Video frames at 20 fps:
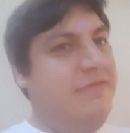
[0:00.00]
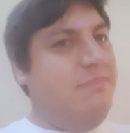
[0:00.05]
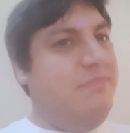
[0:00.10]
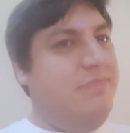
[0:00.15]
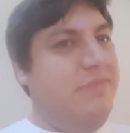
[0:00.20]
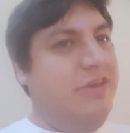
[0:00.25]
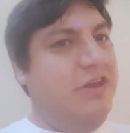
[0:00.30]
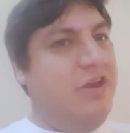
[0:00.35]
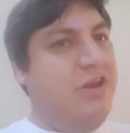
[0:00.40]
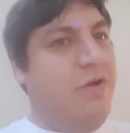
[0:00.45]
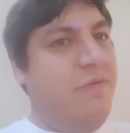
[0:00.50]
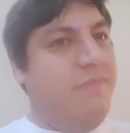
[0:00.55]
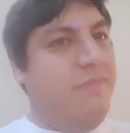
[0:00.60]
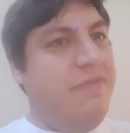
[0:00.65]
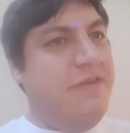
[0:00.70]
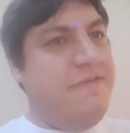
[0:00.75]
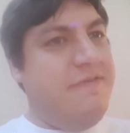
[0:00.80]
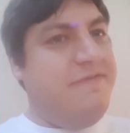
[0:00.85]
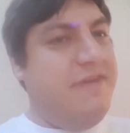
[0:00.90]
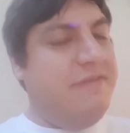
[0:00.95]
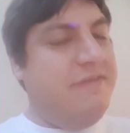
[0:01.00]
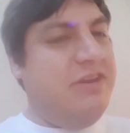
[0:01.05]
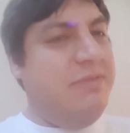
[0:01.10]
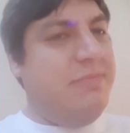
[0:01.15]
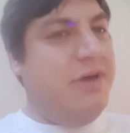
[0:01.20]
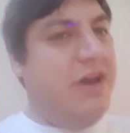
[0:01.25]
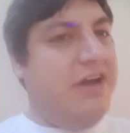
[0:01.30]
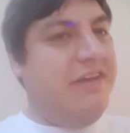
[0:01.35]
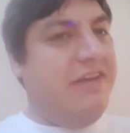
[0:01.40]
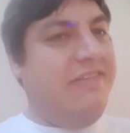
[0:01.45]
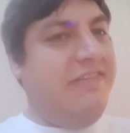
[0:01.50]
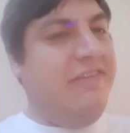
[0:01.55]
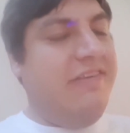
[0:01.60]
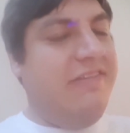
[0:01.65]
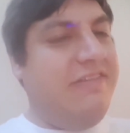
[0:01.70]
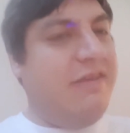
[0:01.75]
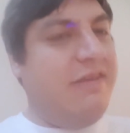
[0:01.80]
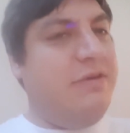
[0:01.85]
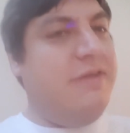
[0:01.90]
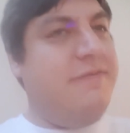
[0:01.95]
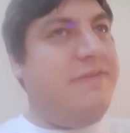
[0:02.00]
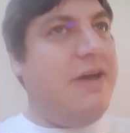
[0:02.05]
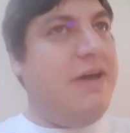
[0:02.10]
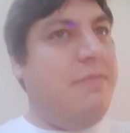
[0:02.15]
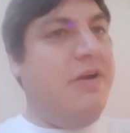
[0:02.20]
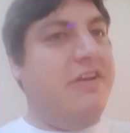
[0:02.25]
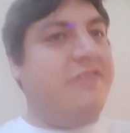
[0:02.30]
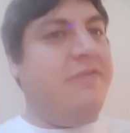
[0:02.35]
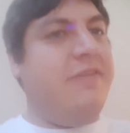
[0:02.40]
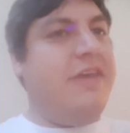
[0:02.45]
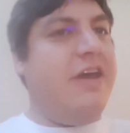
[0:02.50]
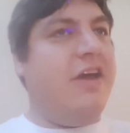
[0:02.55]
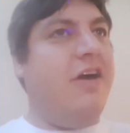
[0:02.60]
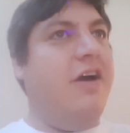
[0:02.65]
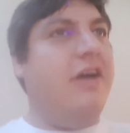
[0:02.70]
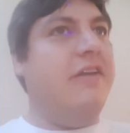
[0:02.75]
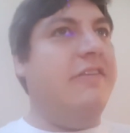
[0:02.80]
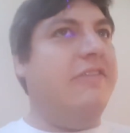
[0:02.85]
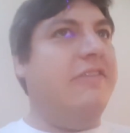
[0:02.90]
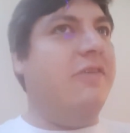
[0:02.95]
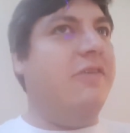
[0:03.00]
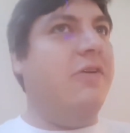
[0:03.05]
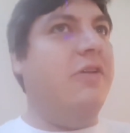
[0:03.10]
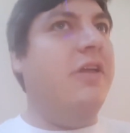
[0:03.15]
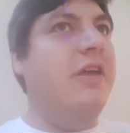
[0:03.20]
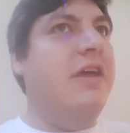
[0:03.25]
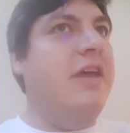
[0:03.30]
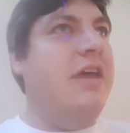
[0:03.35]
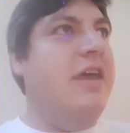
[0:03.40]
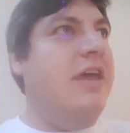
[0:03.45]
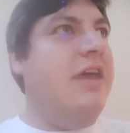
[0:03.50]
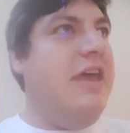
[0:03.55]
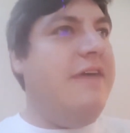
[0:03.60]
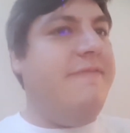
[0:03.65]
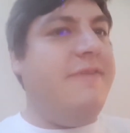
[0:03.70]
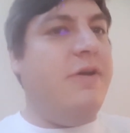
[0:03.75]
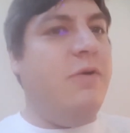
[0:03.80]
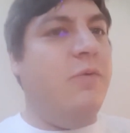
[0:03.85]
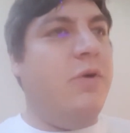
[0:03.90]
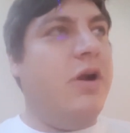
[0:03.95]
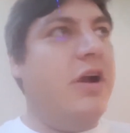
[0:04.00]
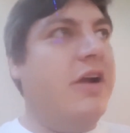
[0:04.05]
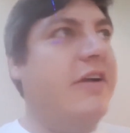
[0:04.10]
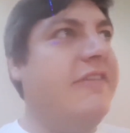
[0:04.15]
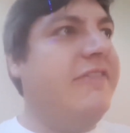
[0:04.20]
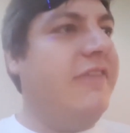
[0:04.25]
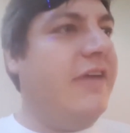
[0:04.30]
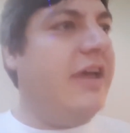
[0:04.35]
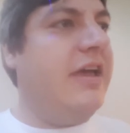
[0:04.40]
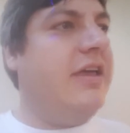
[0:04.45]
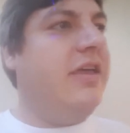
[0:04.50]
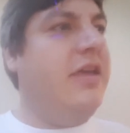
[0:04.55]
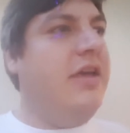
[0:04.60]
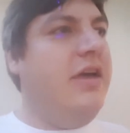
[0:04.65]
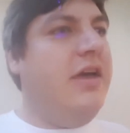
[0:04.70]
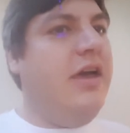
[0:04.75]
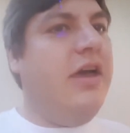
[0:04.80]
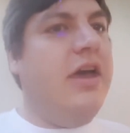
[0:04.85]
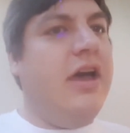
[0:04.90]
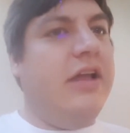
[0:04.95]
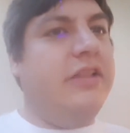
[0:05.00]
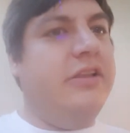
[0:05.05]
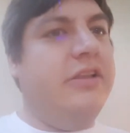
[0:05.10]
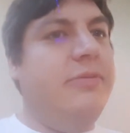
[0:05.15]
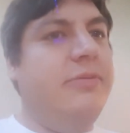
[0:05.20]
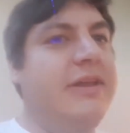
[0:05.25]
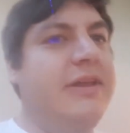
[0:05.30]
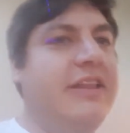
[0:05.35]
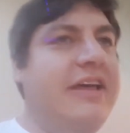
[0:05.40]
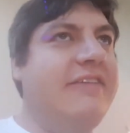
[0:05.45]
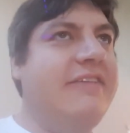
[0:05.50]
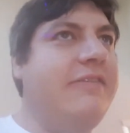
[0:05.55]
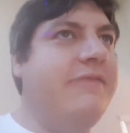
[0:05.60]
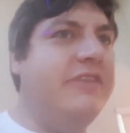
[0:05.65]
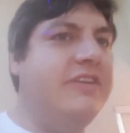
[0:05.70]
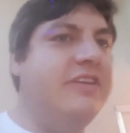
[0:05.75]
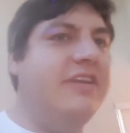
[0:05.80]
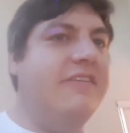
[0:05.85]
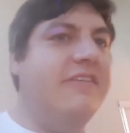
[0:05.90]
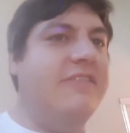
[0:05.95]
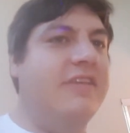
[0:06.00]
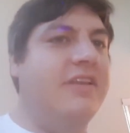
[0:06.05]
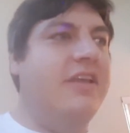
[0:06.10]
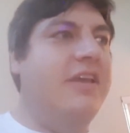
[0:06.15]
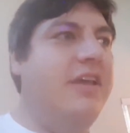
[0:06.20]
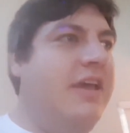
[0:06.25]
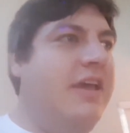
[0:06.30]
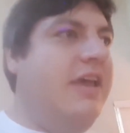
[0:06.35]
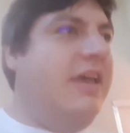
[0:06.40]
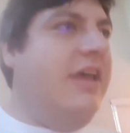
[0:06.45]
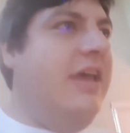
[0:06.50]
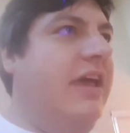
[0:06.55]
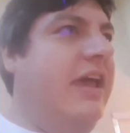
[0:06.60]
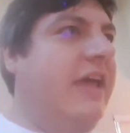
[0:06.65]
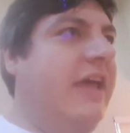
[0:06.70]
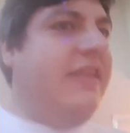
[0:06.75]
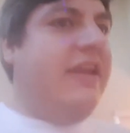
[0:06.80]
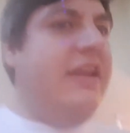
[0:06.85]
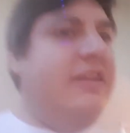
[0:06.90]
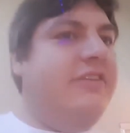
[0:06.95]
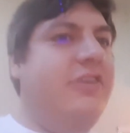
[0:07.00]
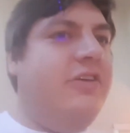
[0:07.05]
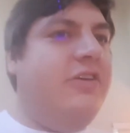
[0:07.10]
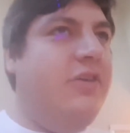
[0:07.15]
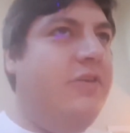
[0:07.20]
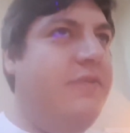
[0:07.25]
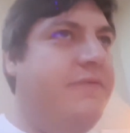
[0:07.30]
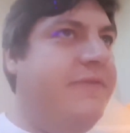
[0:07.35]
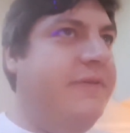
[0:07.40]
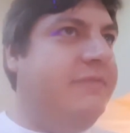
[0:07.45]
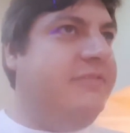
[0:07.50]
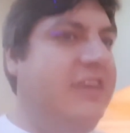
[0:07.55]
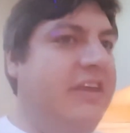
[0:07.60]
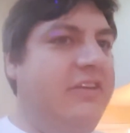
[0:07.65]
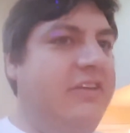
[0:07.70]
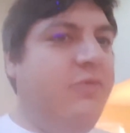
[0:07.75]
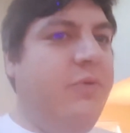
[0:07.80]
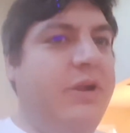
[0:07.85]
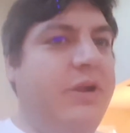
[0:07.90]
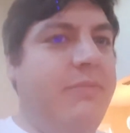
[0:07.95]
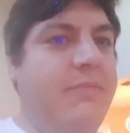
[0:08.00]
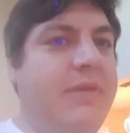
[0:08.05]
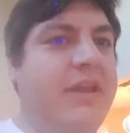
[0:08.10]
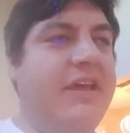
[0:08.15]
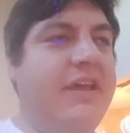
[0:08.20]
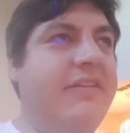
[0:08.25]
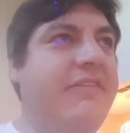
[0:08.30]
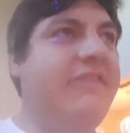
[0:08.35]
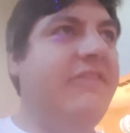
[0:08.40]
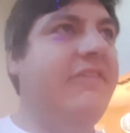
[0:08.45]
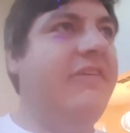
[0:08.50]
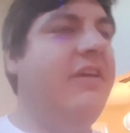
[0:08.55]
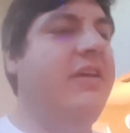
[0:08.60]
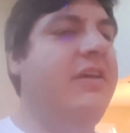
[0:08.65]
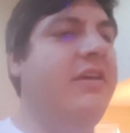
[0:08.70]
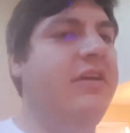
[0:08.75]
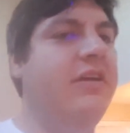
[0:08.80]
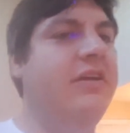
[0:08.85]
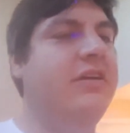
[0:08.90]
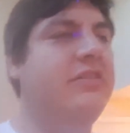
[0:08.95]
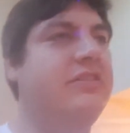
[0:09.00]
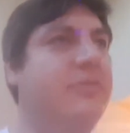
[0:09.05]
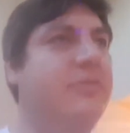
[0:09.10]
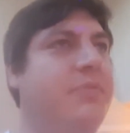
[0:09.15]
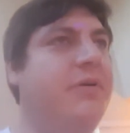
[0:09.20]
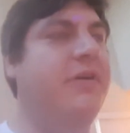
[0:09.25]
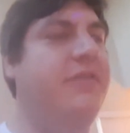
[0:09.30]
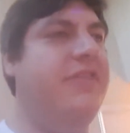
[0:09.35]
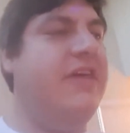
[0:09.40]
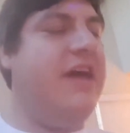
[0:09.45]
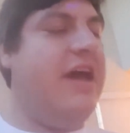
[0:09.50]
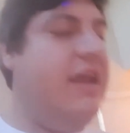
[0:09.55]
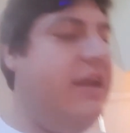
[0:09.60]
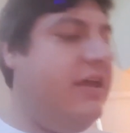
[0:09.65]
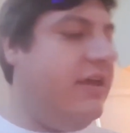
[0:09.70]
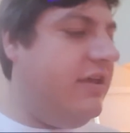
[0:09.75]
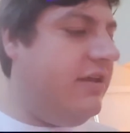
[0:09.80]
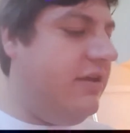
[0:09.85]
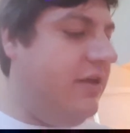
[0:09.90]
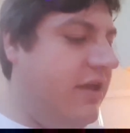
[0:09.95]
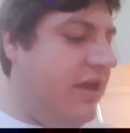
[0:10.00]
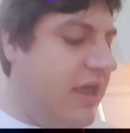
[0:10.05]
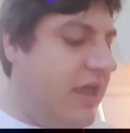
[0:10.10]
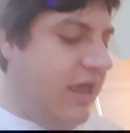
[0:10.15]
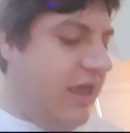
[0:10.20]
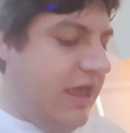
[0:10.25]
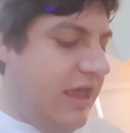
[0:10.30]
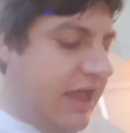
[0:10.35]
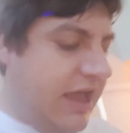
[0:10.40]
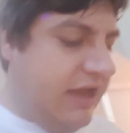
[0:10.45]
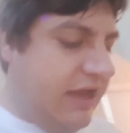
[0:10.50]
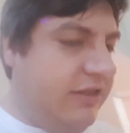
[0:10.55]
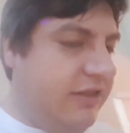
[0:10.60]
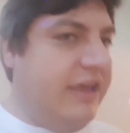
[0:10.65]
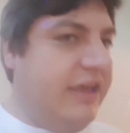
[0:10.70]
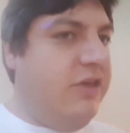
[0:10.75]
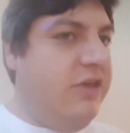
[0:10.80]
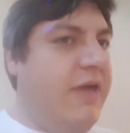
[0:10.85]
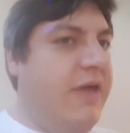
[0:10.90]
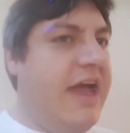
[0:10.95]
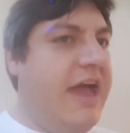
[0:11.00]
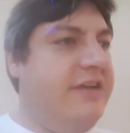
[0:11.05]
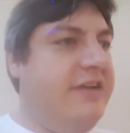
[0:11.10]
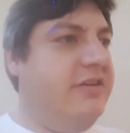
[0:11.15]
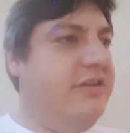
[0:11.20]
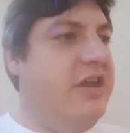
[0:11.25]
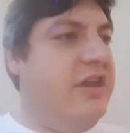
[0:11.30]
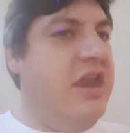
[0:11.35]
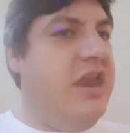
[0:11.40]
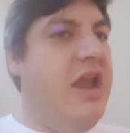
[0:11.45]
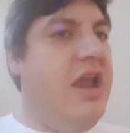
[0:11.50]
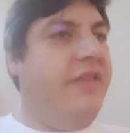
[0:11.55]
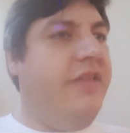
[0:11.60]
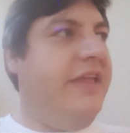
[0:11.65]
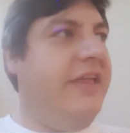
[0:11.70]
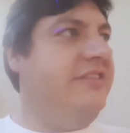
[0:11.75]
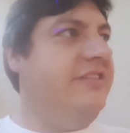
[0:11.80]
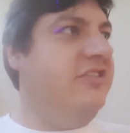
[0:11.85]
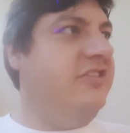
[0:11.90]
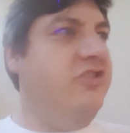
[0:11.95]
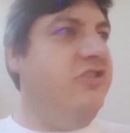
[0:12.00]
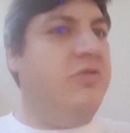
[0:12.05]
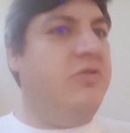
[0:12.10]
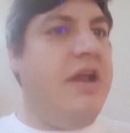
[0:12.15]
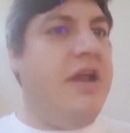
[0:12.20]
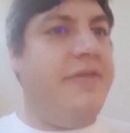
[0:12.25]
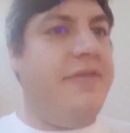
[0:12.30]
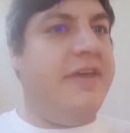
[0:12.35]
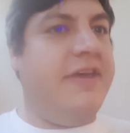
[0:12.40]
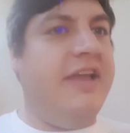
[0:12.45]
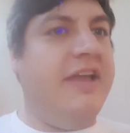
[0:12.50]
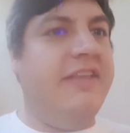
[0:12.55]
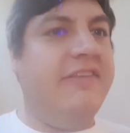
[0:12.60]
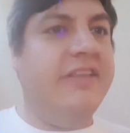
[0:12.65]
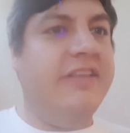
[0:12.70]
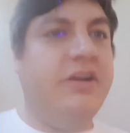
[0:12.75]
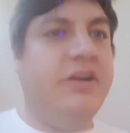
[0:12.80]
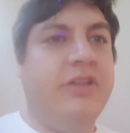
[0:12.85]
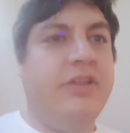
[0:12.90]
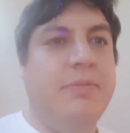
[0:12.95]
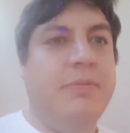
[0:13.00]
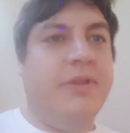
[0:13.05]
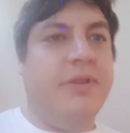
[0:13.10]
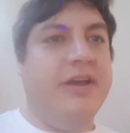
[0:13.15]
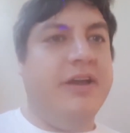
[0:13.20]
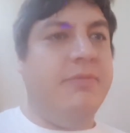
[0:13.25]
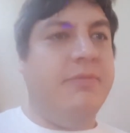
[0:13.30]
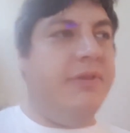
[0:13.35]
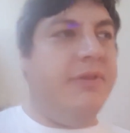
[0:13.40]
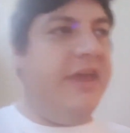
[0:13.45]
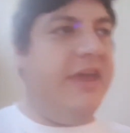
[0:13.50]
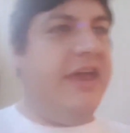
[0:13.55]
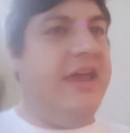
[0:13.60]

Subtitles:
50 bucks, 75 bucks for that console if it works, like a little bit less if it doesn't, and then it took you 15-20 minutes to put that in, and like you had to do nothing. It's literally plug and play,